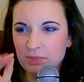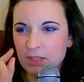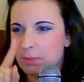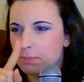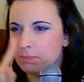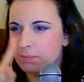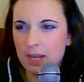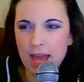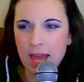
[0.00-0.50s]

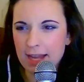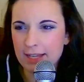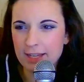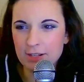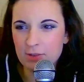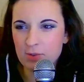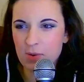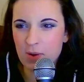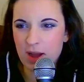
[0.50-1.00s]
black
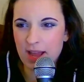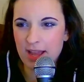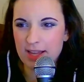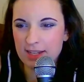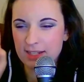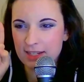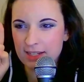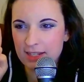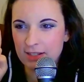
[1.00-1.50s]
and
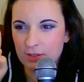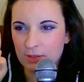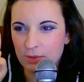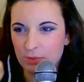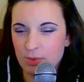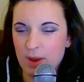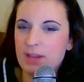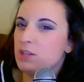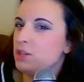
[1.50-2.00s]
white,
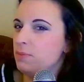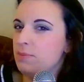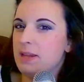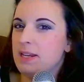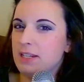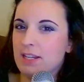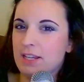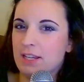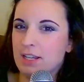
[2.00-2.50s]

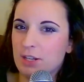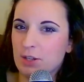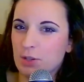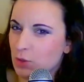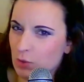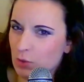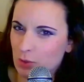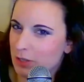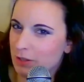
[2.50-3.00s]
regimented
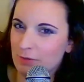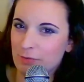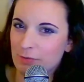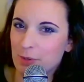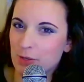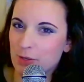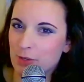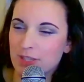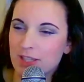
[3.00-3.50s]
sort of
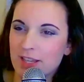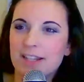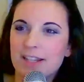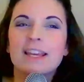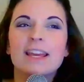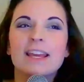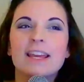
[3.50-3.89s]
person,